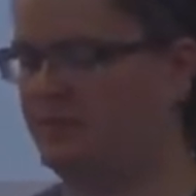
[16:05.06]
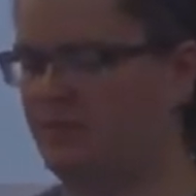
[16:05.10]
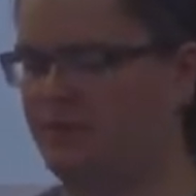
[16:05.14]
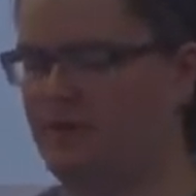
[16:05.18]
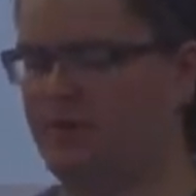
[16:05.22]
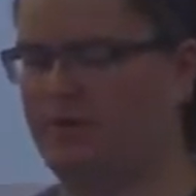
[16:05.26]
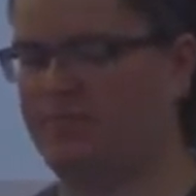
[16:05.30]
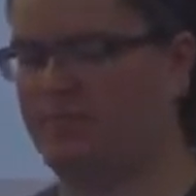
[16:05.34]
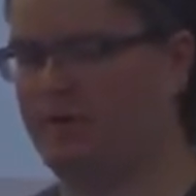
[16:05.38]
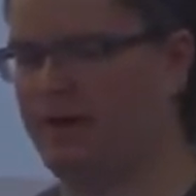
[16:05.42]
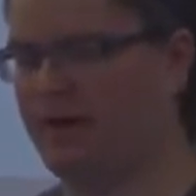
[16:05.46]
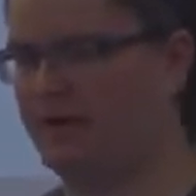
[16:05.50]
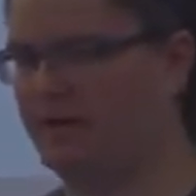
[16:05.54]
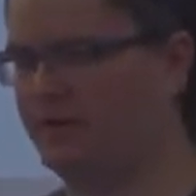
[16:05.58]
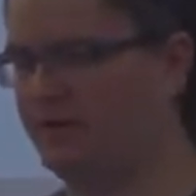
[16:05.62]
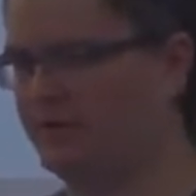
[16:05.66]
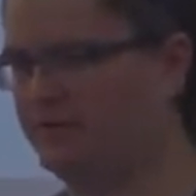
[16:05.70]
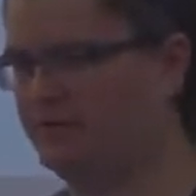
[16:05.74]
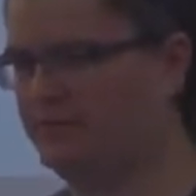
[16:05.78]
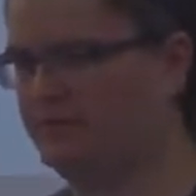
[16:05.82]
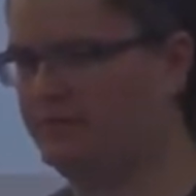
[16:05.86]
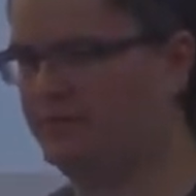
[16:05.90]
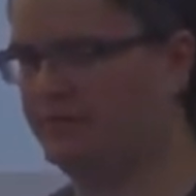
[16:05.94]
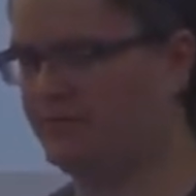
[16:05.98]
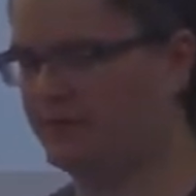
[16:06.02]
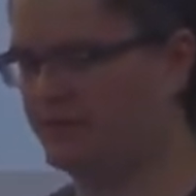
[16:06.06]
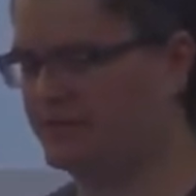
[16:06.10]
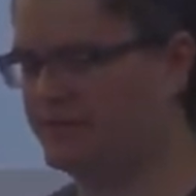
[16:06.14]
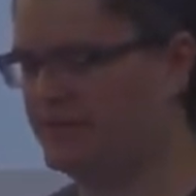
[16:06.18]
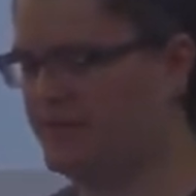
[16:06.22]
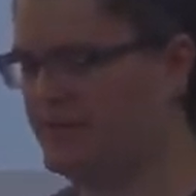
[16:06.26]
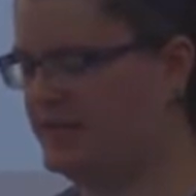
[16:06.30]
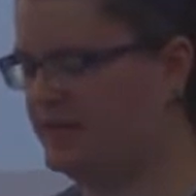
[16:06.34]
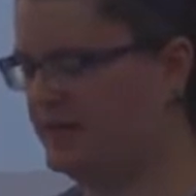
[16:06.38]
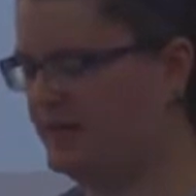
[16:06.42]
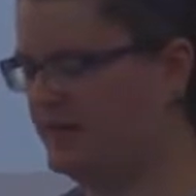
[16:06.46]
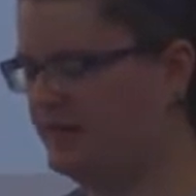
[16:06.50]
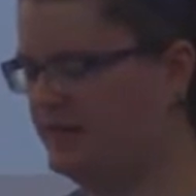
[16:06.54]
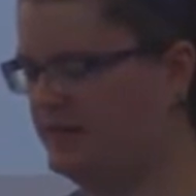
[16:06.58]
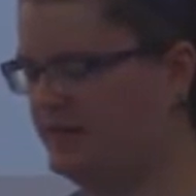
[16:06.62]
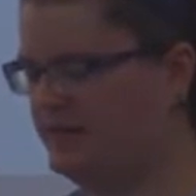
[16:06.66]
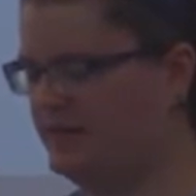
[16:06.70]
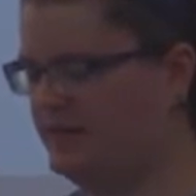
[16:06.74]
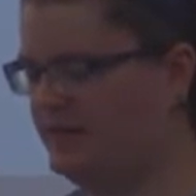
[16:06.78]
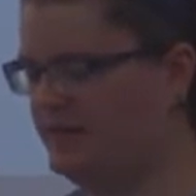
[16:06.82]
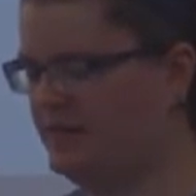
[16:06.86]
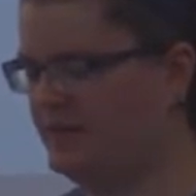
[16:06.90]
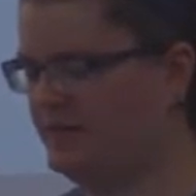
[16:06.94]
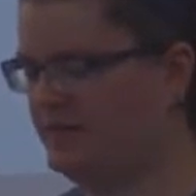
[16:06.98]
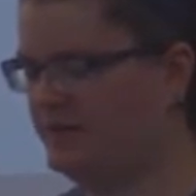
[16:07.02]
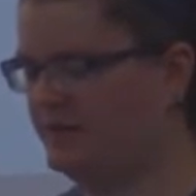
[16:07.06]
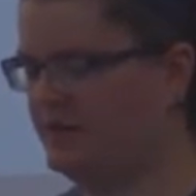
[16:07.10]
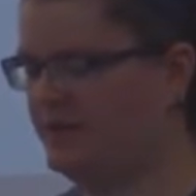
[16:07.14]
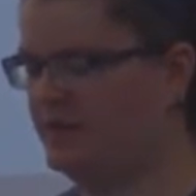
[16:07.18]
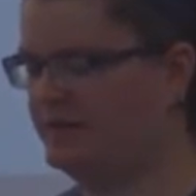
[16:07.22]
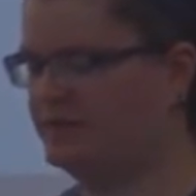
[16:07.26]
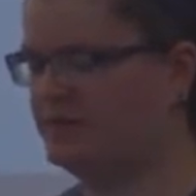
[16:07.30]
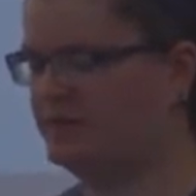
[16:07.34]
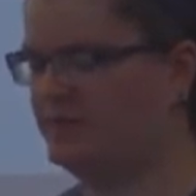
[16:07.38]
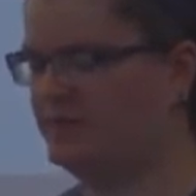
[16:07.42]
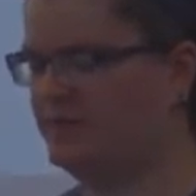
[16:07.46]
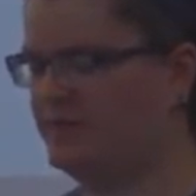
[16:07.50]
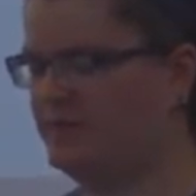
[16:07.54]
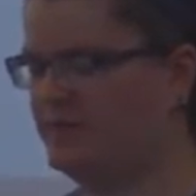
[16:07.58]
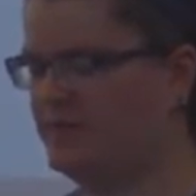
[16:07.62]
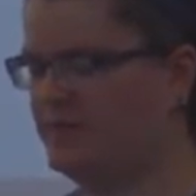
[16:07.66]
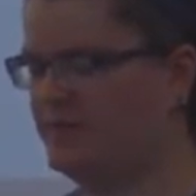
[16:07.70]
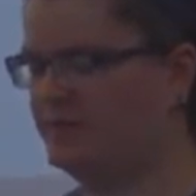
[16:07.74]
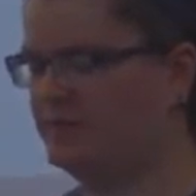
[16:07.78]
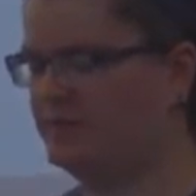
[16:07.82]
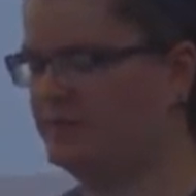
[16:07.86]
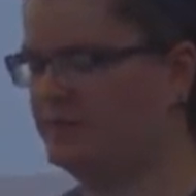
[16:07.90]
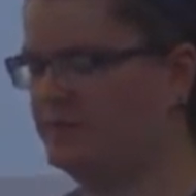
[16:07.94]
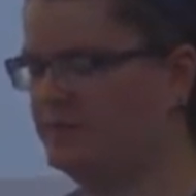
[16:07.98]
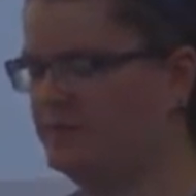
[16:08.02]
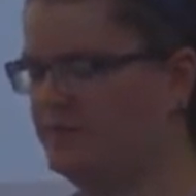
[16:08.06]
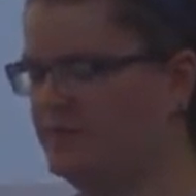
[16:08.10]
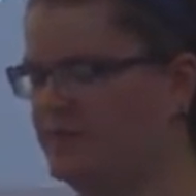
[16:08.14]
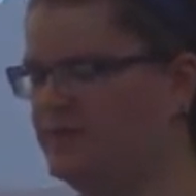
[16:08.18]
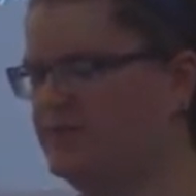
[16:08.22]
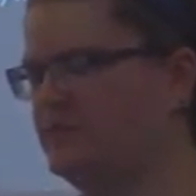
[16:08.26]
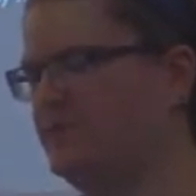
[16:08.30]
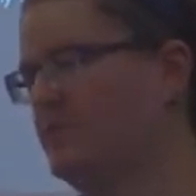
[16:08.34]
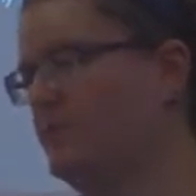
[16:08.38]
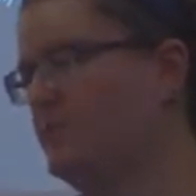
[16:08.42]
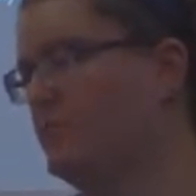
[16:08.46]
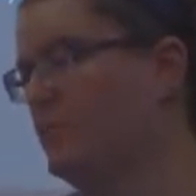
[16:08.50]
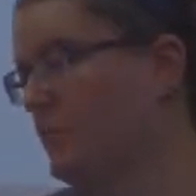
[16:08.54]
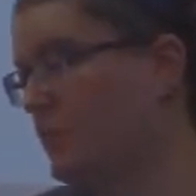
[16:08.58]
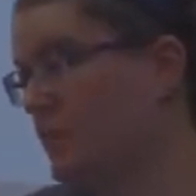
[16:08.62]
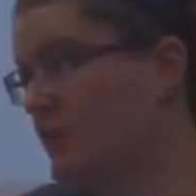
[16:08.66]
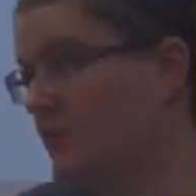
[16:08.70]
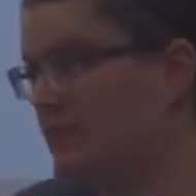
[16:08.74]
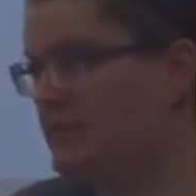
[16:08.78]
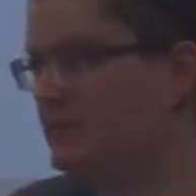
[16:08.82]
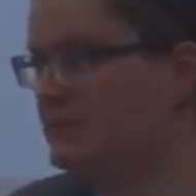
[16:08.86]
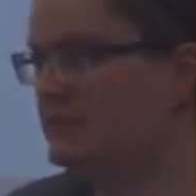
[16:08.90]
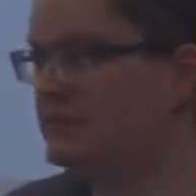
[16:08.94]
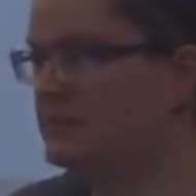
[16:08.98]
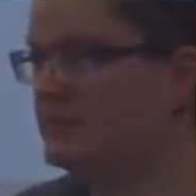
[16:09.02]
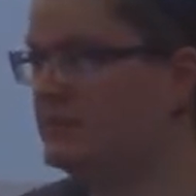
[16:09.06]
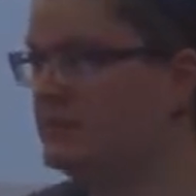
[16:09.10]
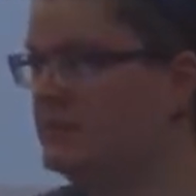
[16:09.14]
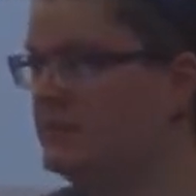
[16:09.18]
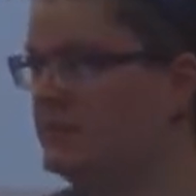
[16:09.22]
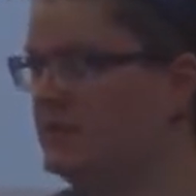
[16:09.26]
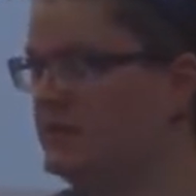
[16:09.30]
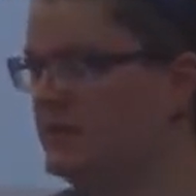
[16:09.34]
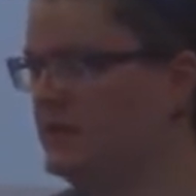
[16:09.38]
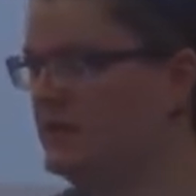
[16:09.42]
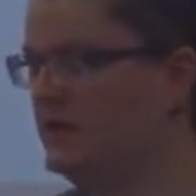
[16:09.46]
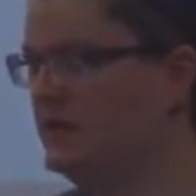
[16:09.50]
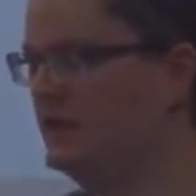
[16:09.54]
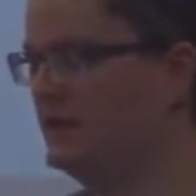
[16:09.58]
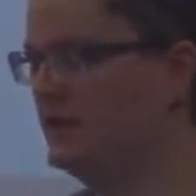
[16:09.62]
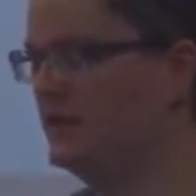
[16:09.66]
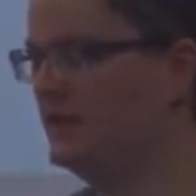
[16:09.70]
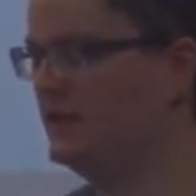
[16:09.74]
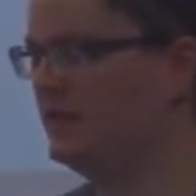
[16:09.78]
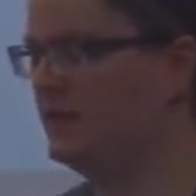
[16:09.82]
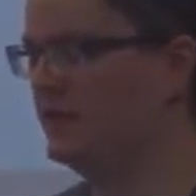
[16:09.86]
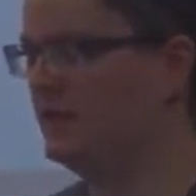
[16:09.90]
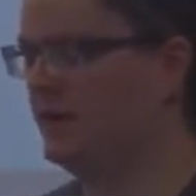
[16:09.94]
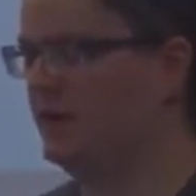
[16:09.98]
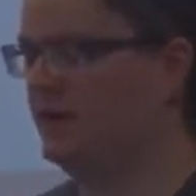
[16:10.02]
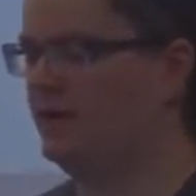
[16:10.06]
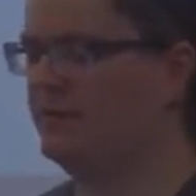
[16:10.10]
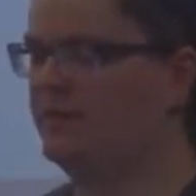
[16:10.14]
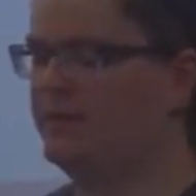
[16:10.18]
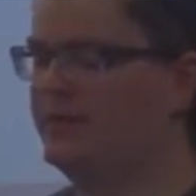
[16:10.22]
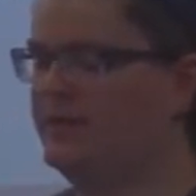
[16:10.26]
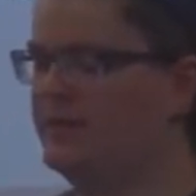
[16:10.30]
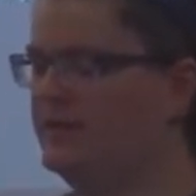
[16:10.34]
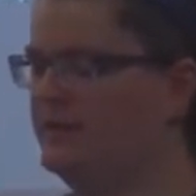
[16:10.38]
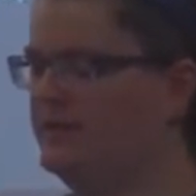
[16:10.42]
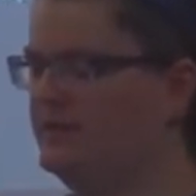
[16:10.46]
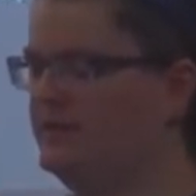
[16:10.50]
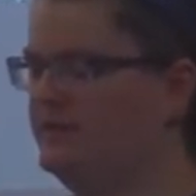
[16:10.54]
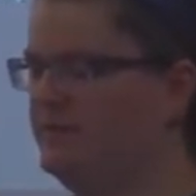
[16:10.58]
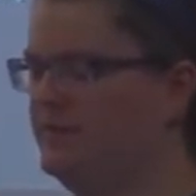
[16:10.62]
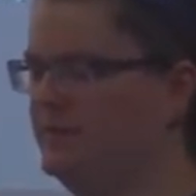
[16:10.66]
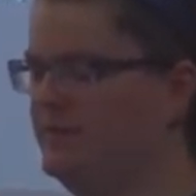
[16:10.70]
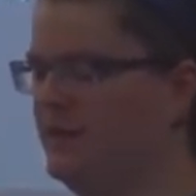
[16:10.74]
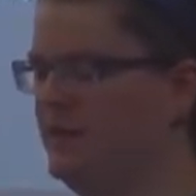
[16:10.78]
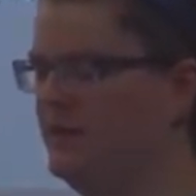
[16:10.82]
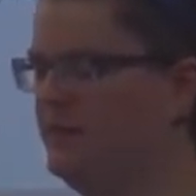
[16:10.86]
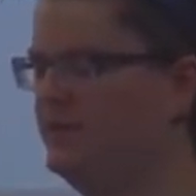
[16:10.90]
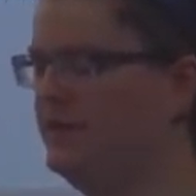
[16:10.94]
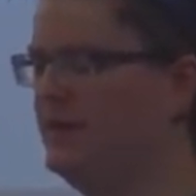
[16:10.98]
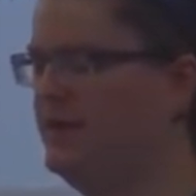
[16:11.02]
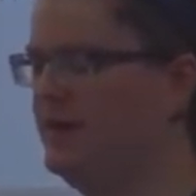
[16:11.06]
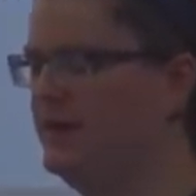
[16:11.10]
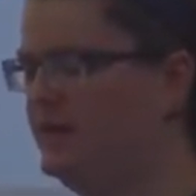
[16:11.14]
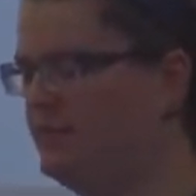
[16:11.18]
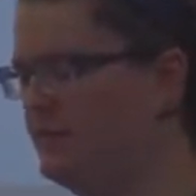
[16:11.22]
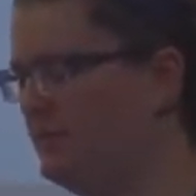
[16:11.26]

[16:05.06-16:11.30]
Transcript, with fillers: or our model for data, we also want to be able to classify breeds. Well, we can apply